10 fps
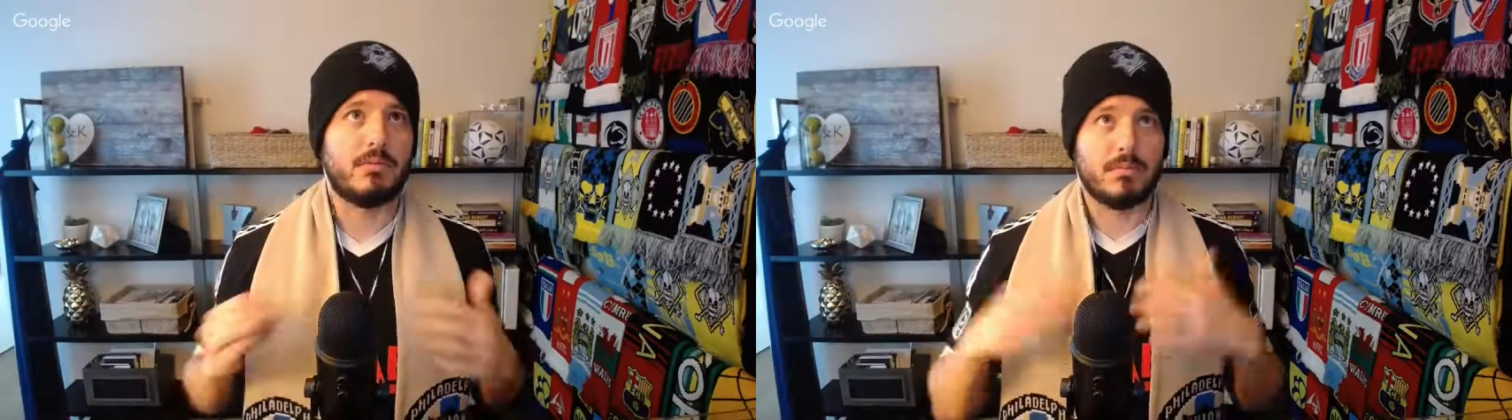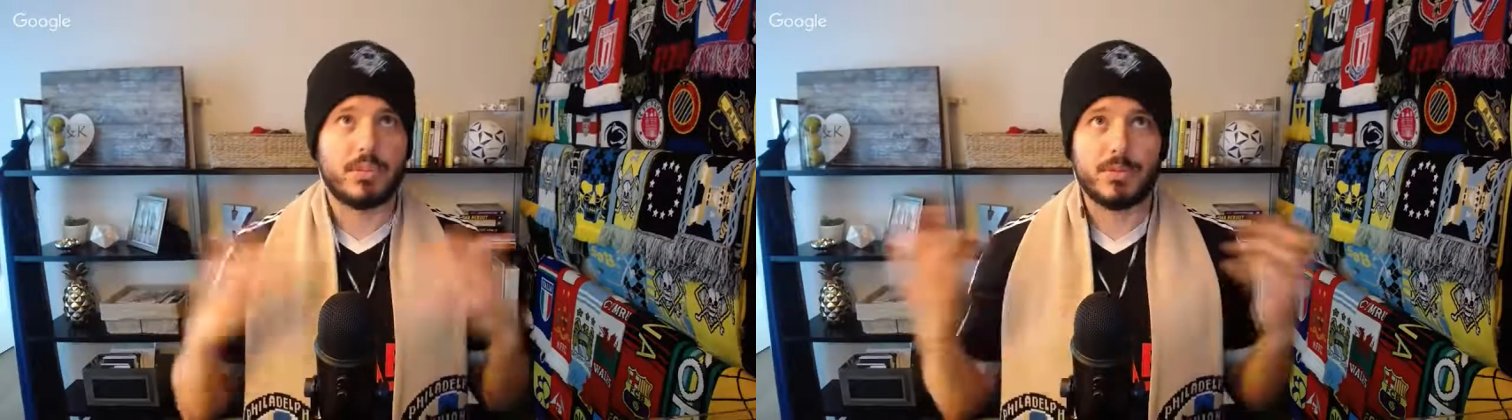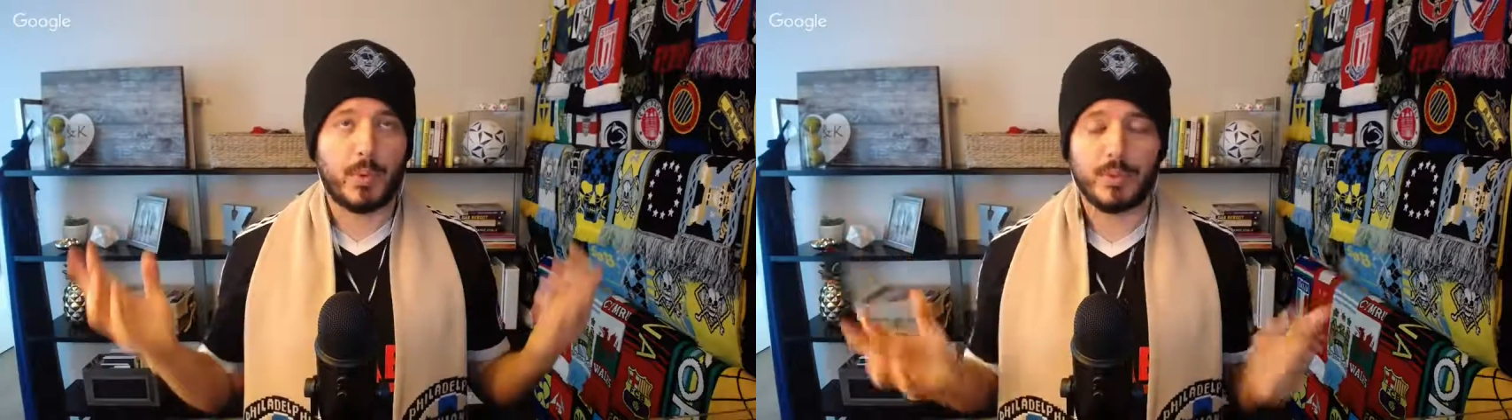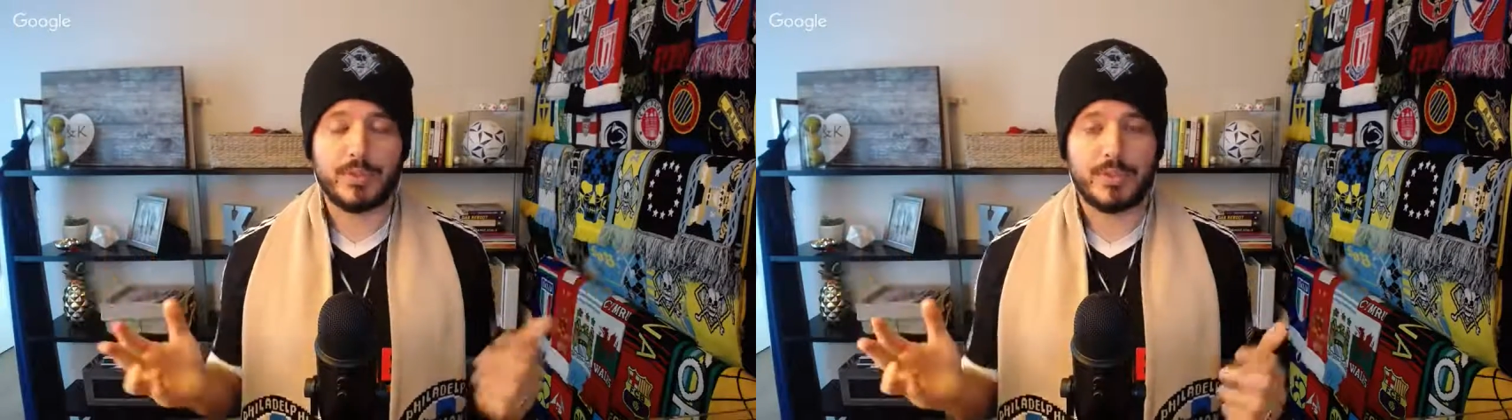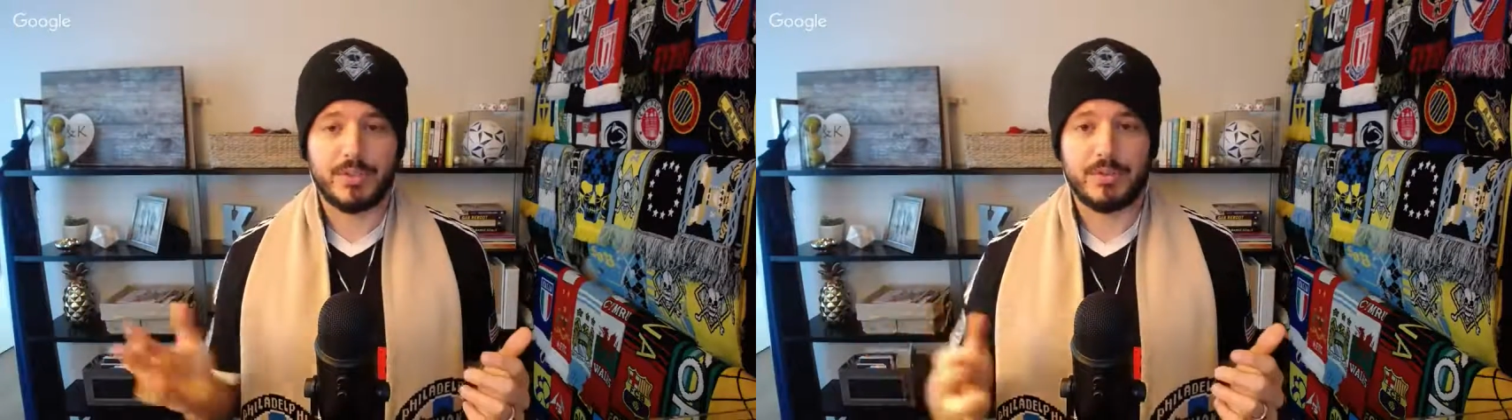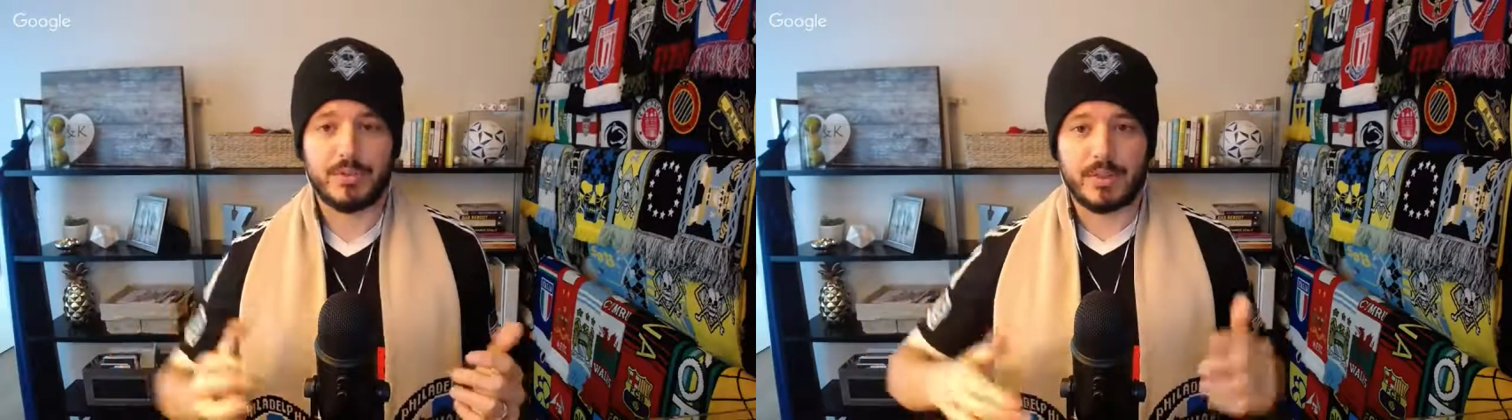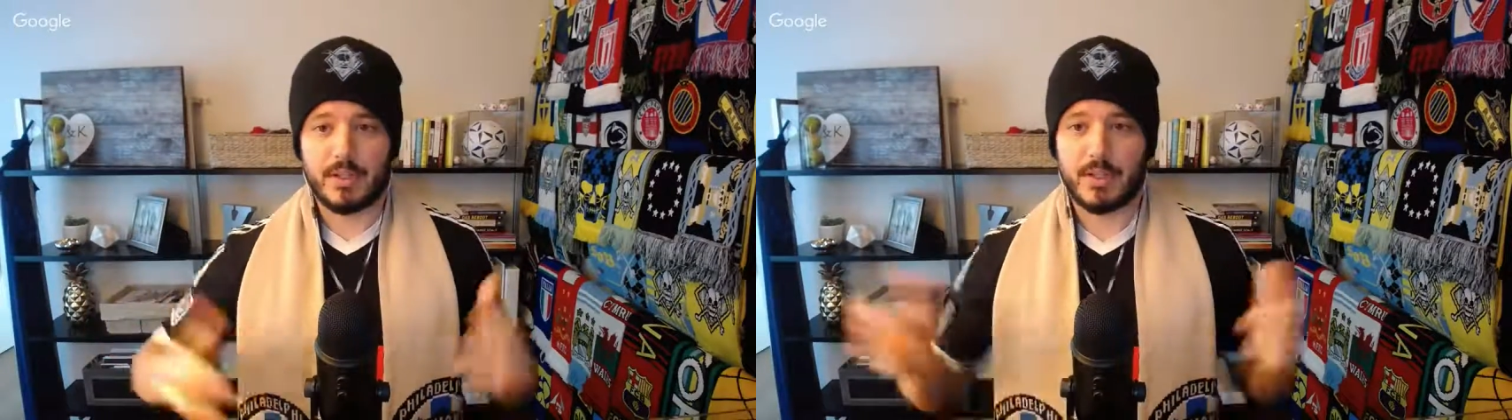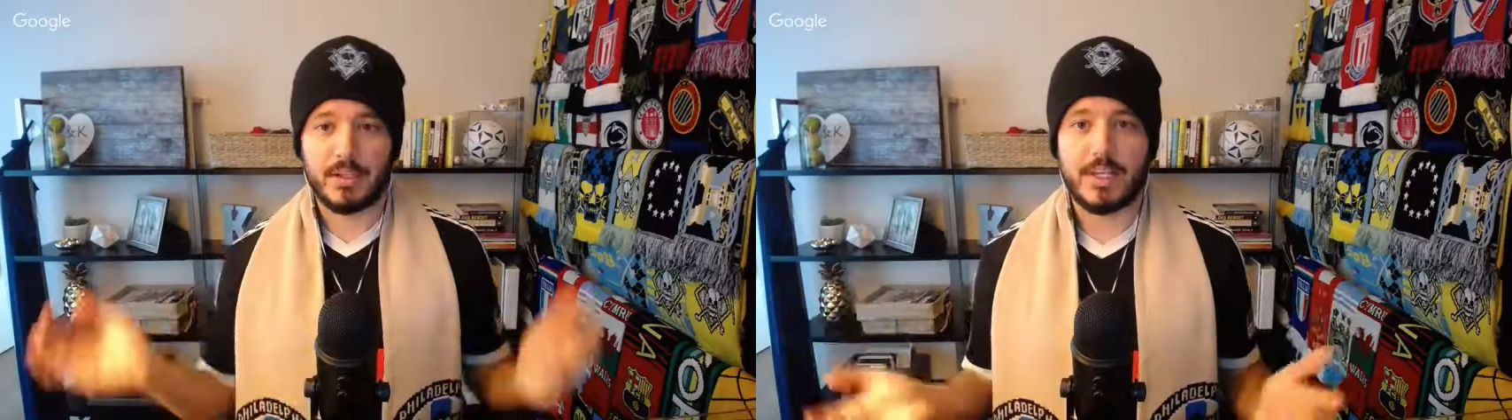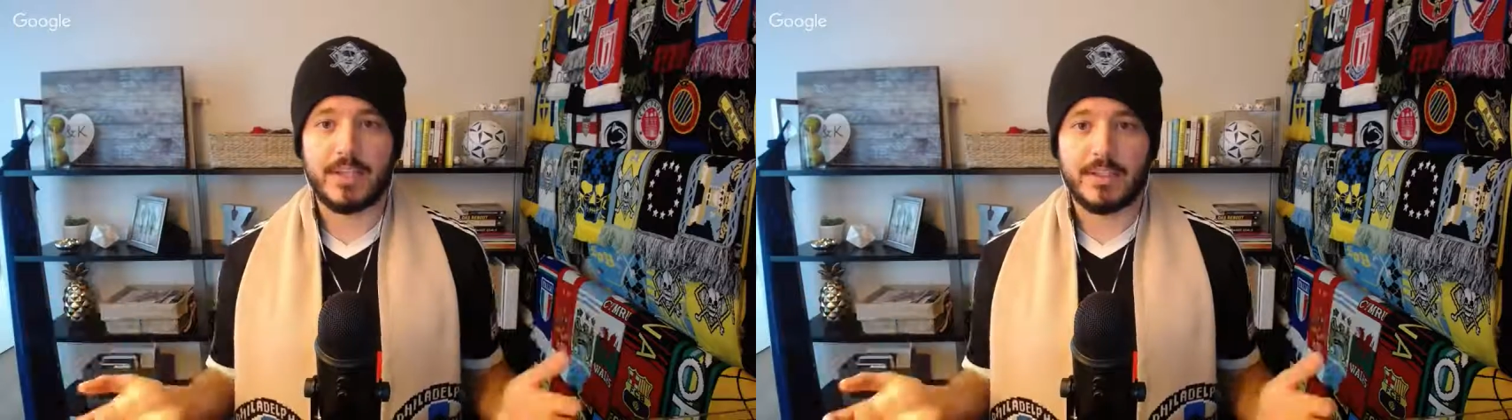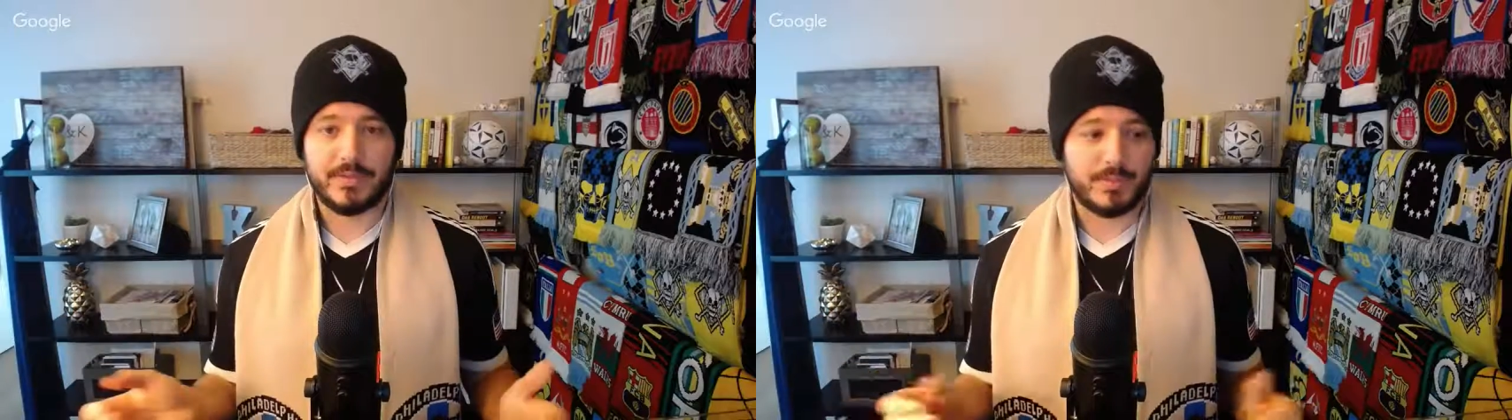sports and a lot
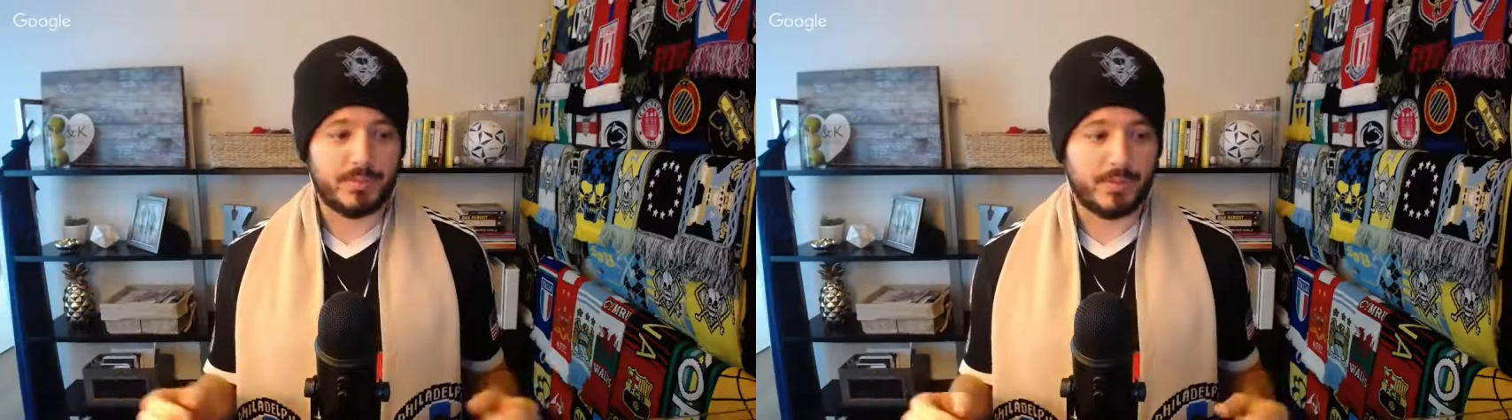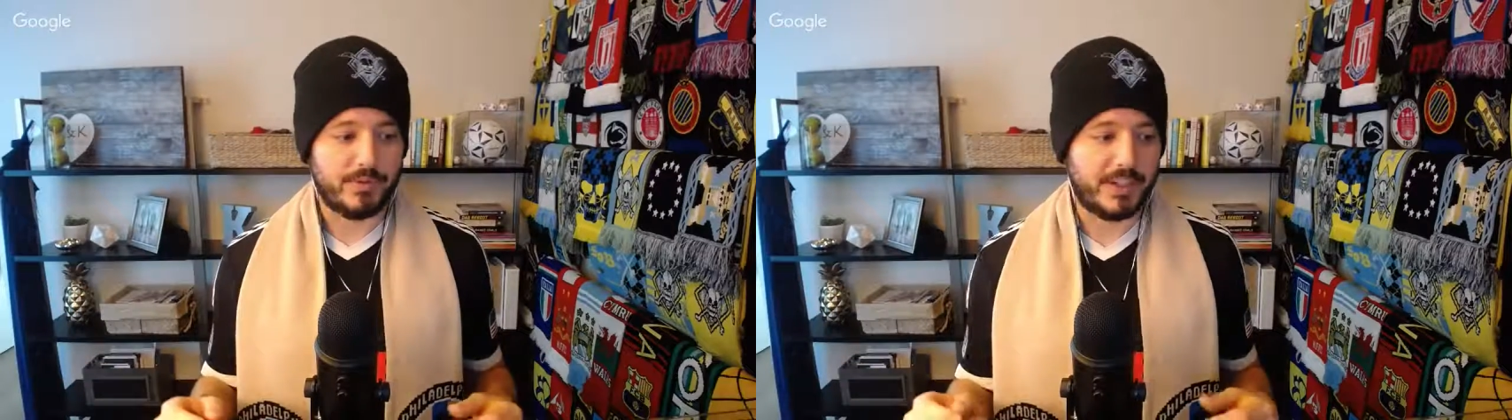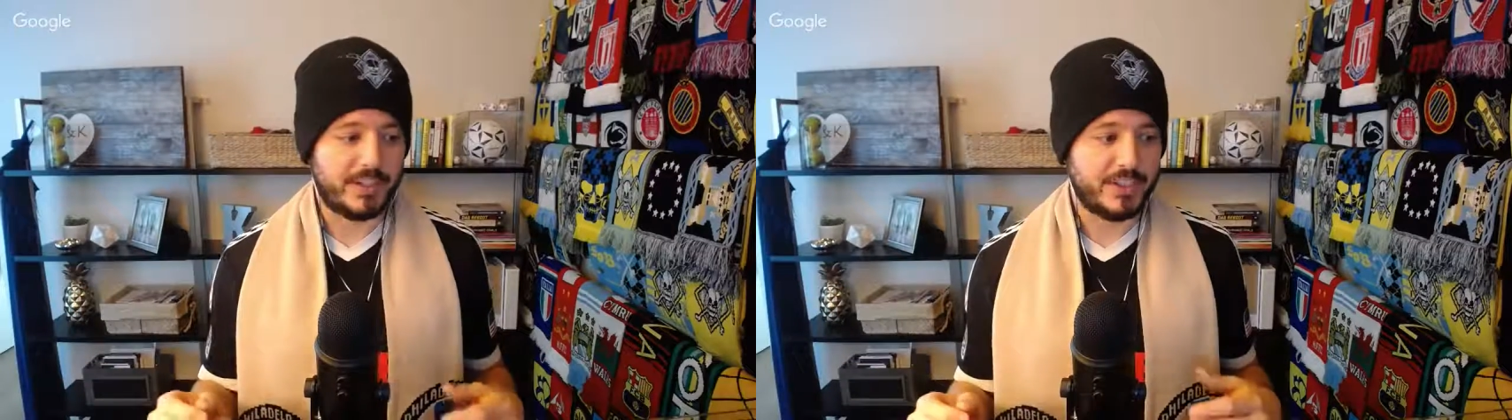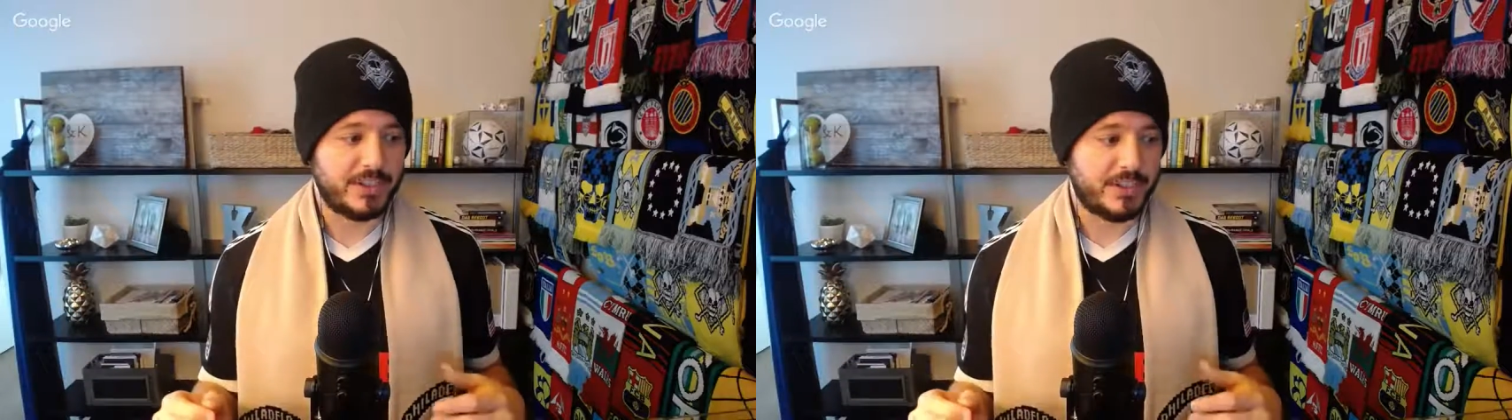of different professions,